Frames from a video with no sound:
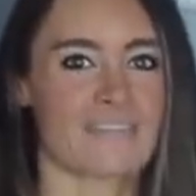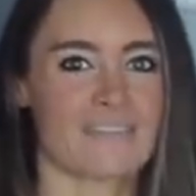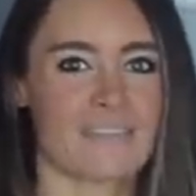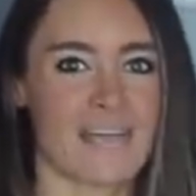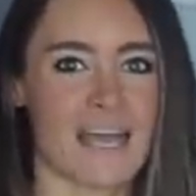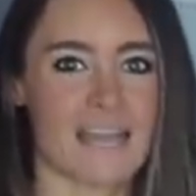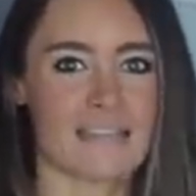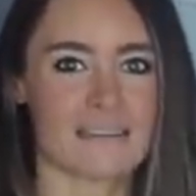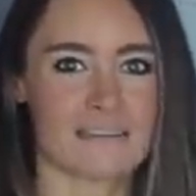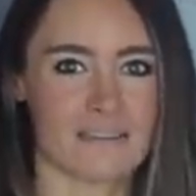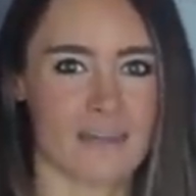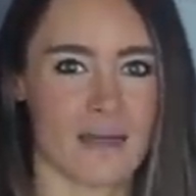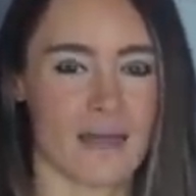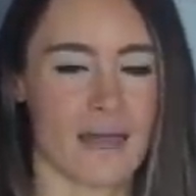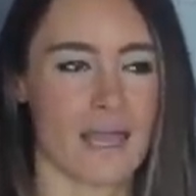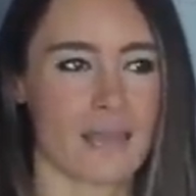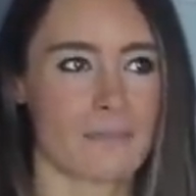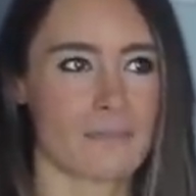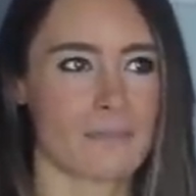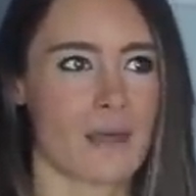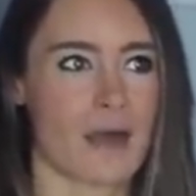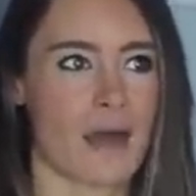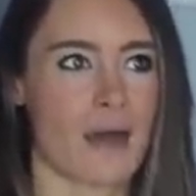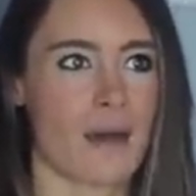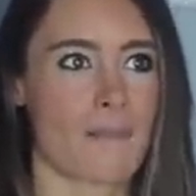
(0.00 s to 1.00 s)
At that
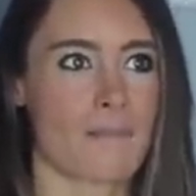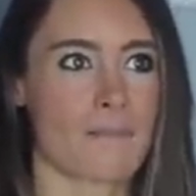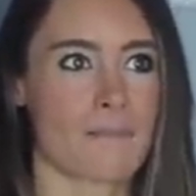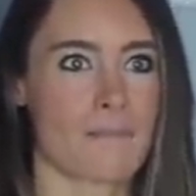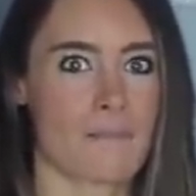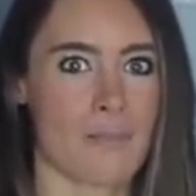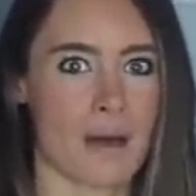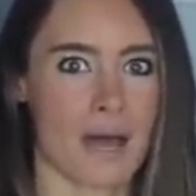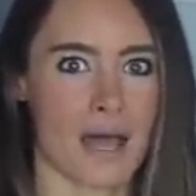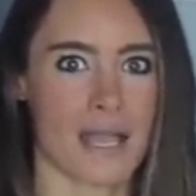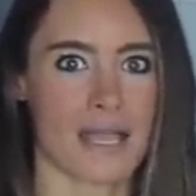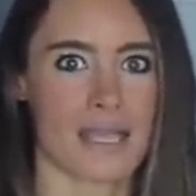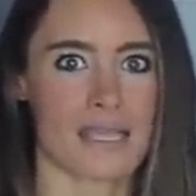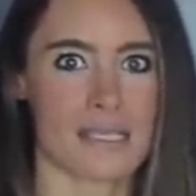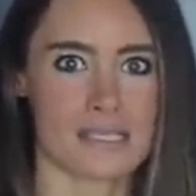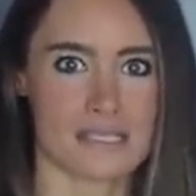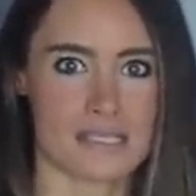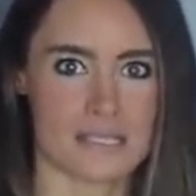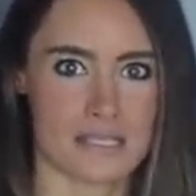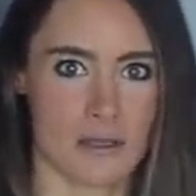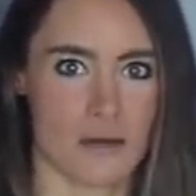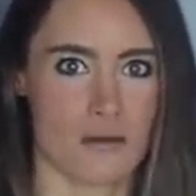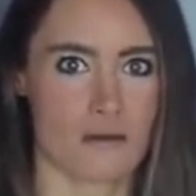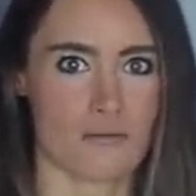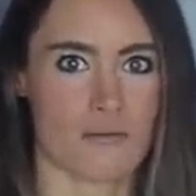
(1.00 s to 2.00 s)
time,
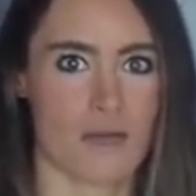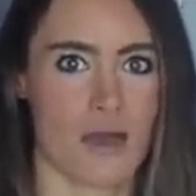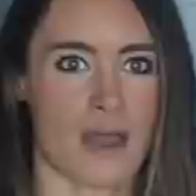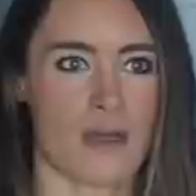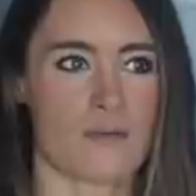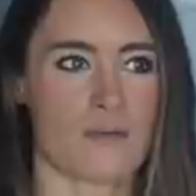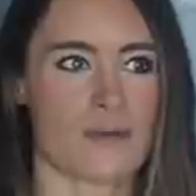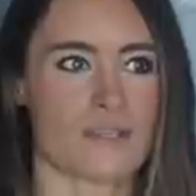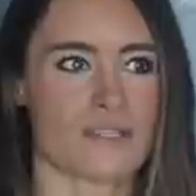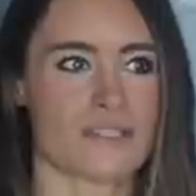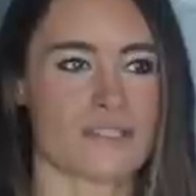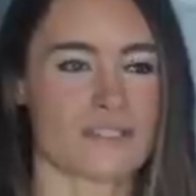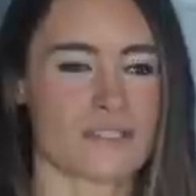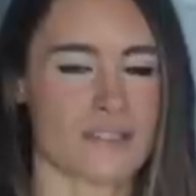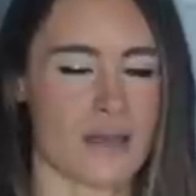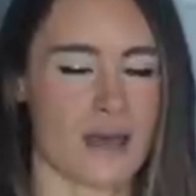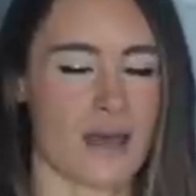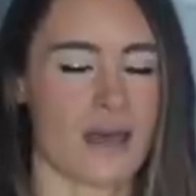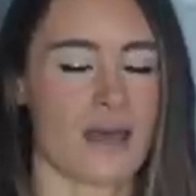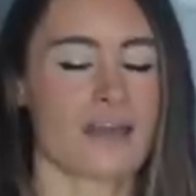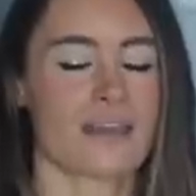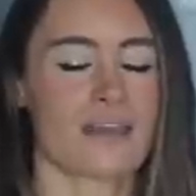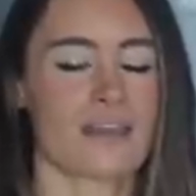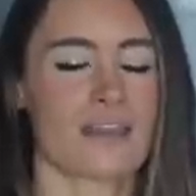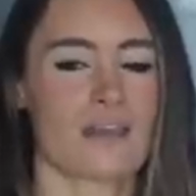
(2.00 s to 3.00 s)
myself, I was
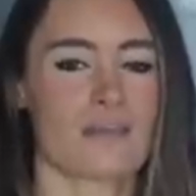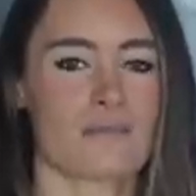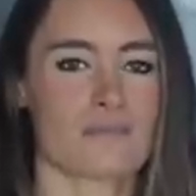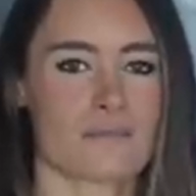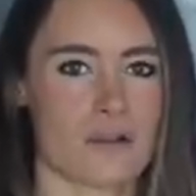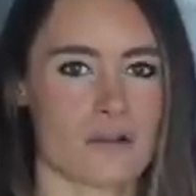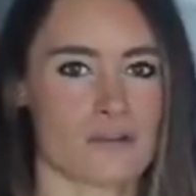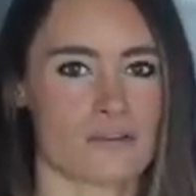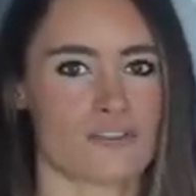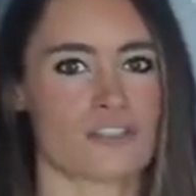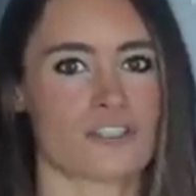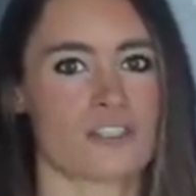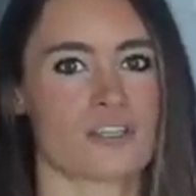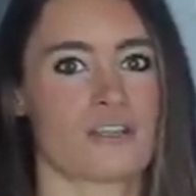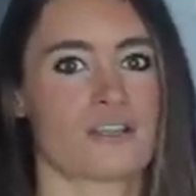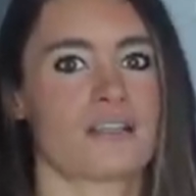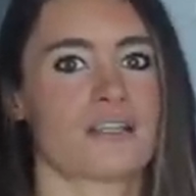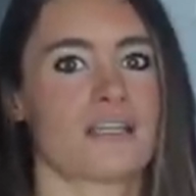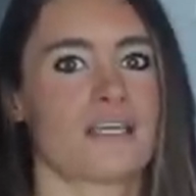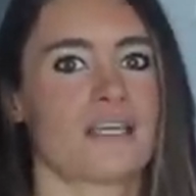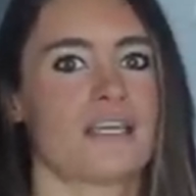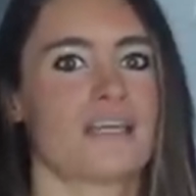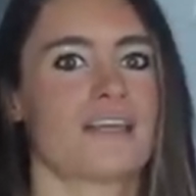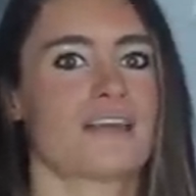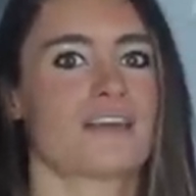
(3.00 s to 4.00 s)
not
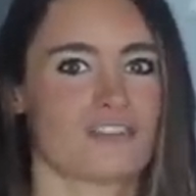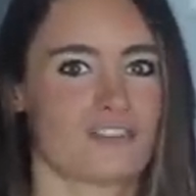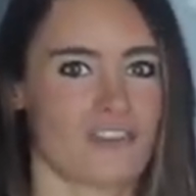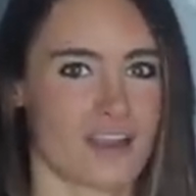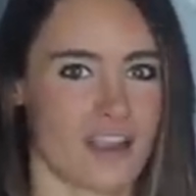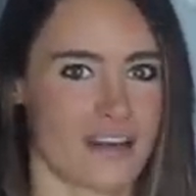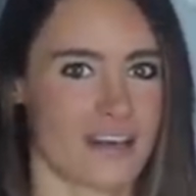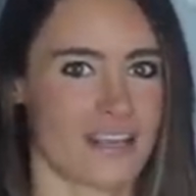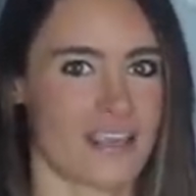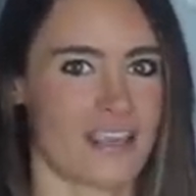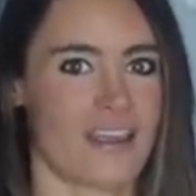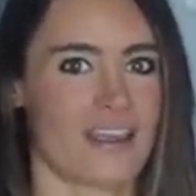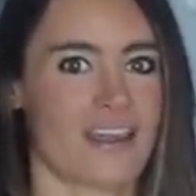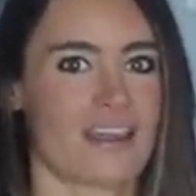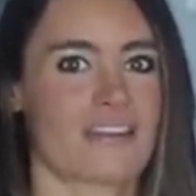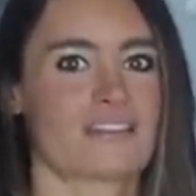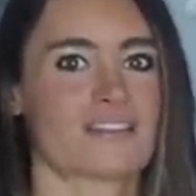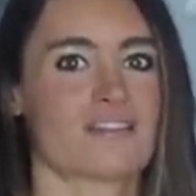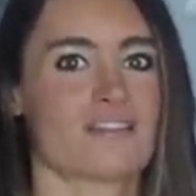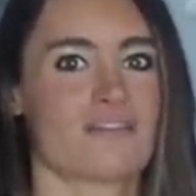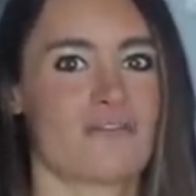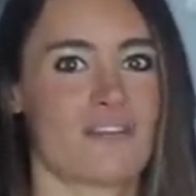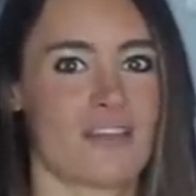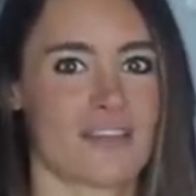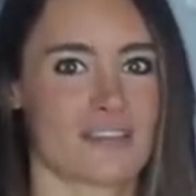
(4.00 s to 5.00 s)
emotionally ready
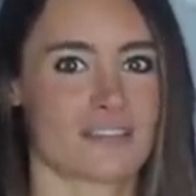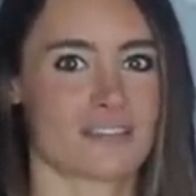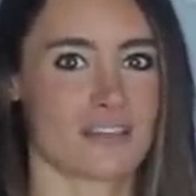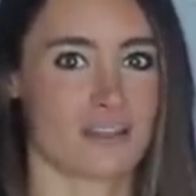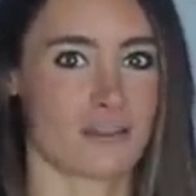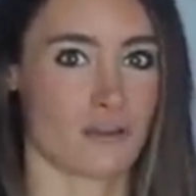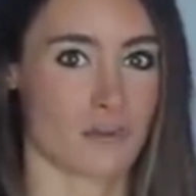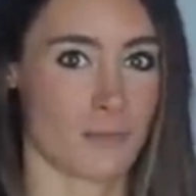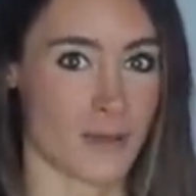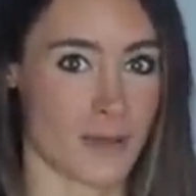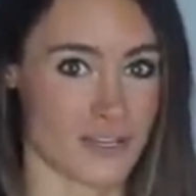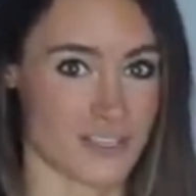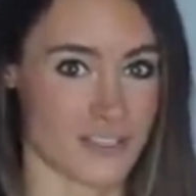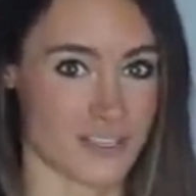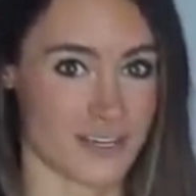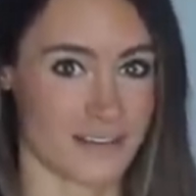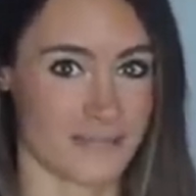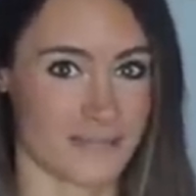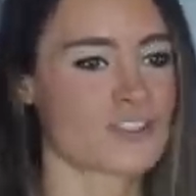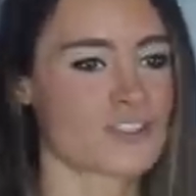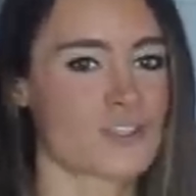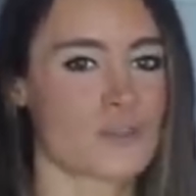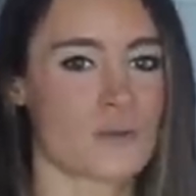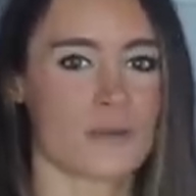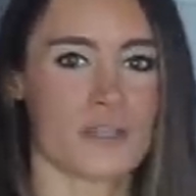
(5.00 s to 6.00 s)
to face another patient.
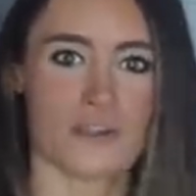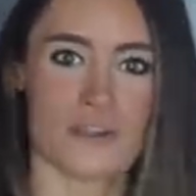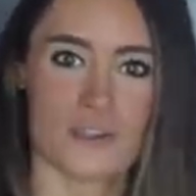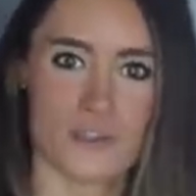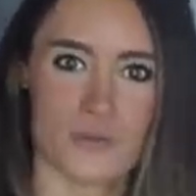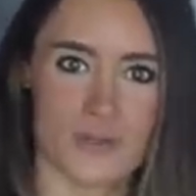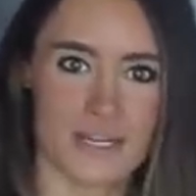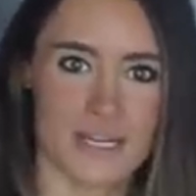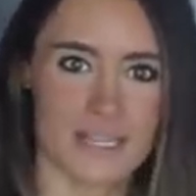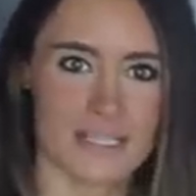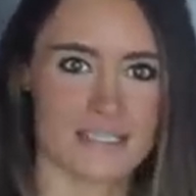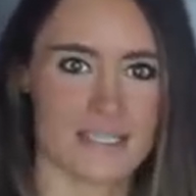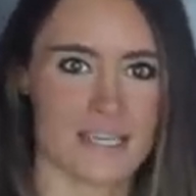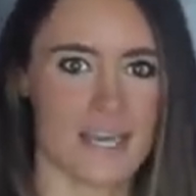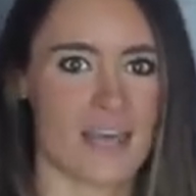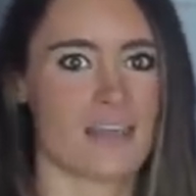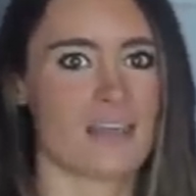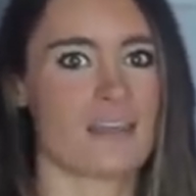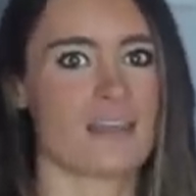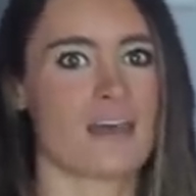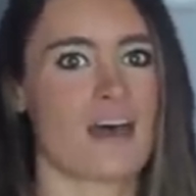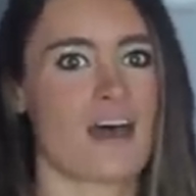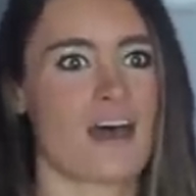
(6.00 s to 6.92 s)
So here's what I did,